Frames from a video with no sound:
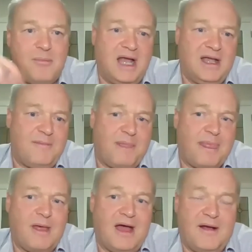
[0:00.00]
But
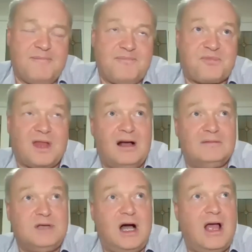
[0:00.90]

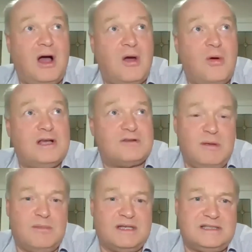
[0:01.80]
I always
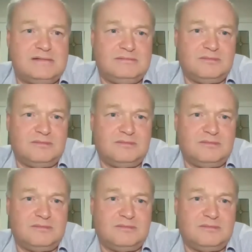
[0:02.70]
remember